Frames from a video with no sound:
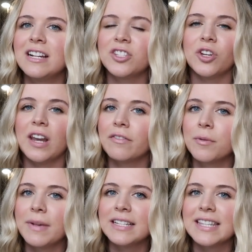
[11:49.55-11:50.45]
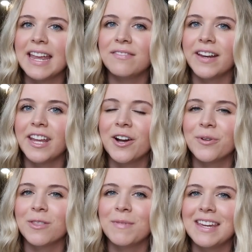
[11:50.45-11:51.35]
so you never miss a video
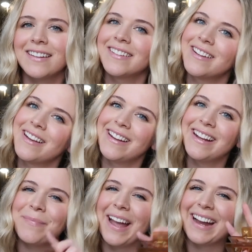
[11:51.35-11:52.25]
with me. Bye